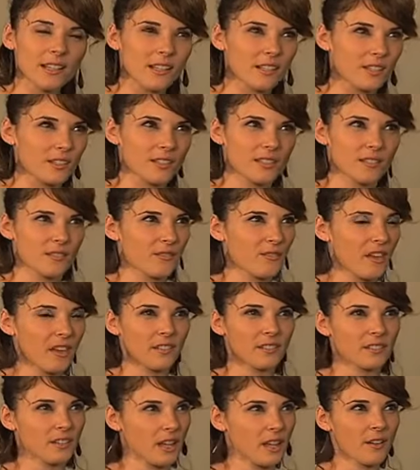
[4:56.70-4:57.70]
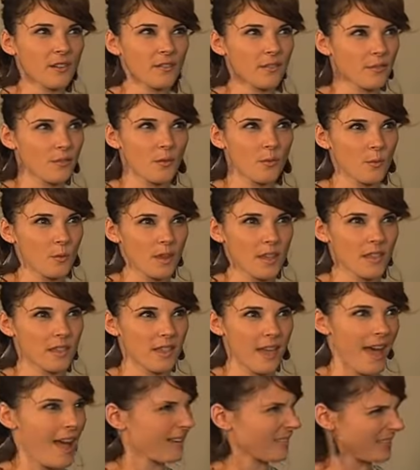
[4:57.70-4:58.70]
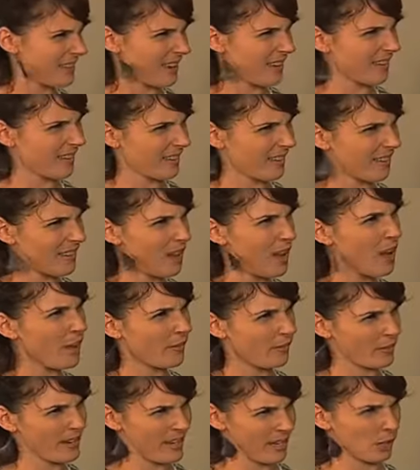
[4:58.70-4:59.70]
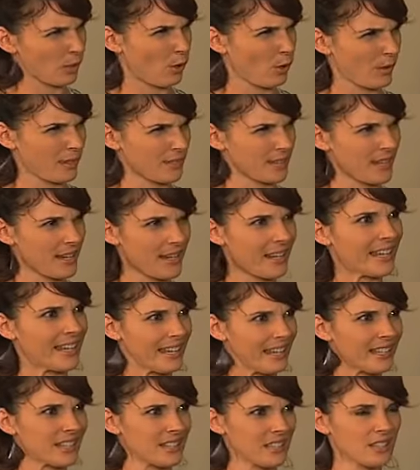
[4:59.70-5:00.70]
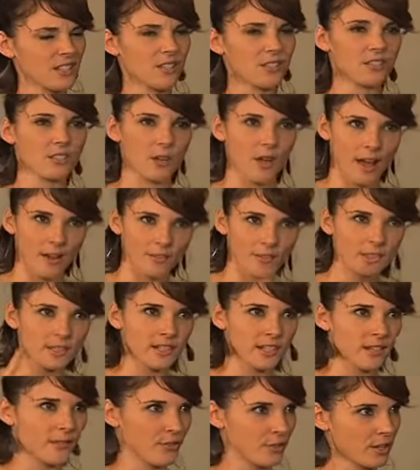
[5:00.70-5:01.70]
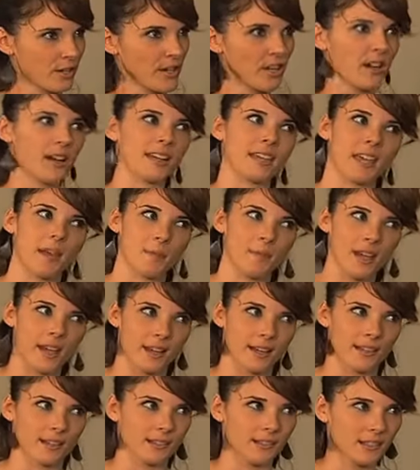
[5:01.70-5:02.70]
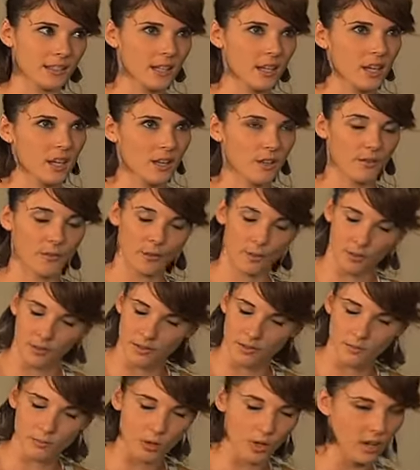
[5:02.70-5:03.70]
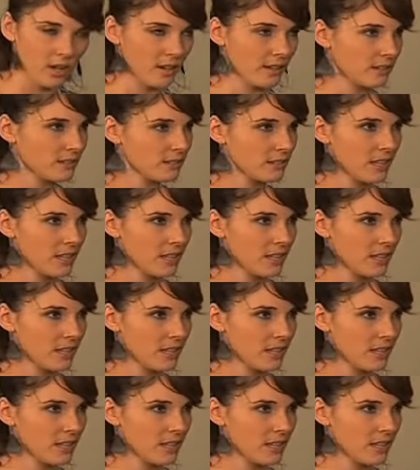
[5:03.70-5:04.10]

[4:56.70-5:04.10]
just fell in love with acting in A Chorus Line, again, still. So after I did it for a year, I came back and focused more on